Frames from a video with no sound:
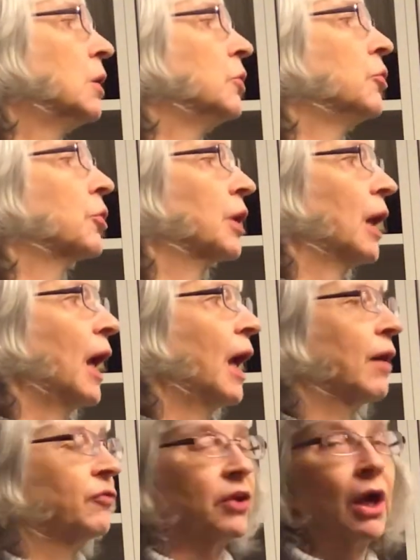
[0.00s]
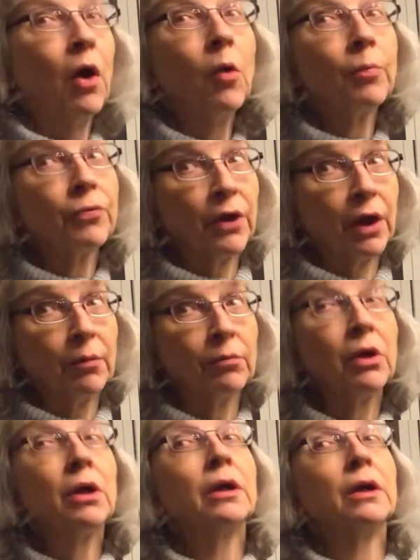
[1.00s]
you're going to have to help them
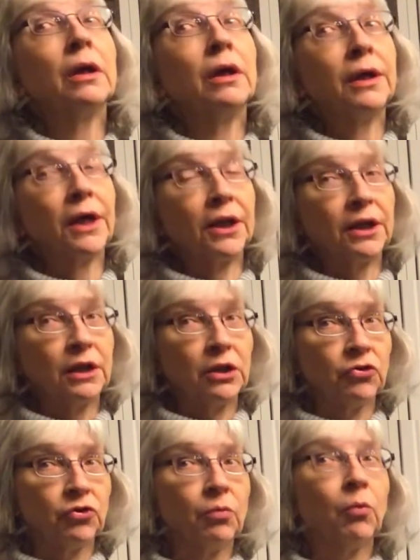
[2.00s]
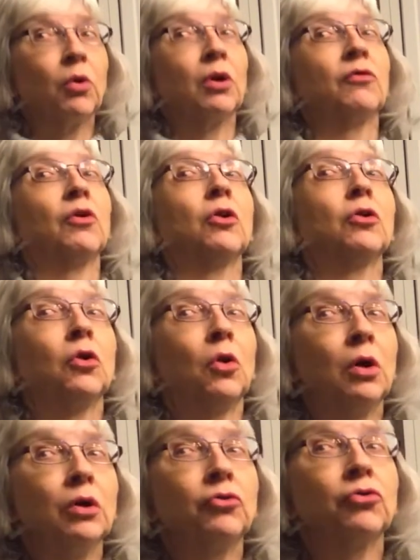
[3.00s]
get it into more of a
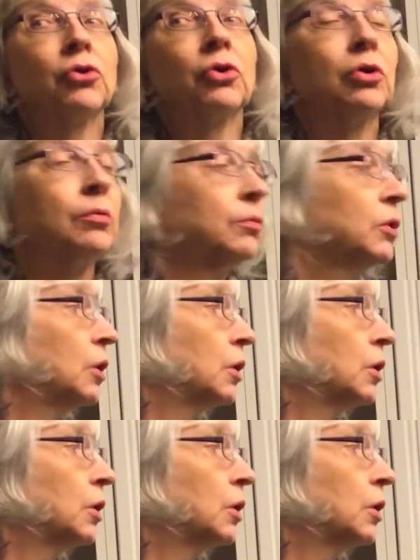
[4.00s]
long-term